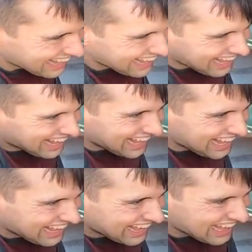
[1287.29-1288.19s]
It's look
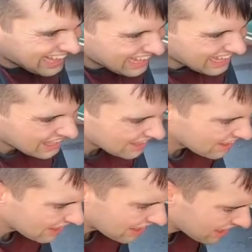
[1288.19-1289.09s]
like they haven't been cleaned
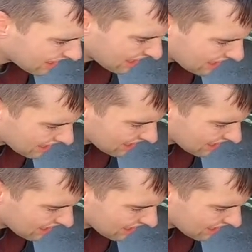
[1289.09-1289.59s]
since it was new.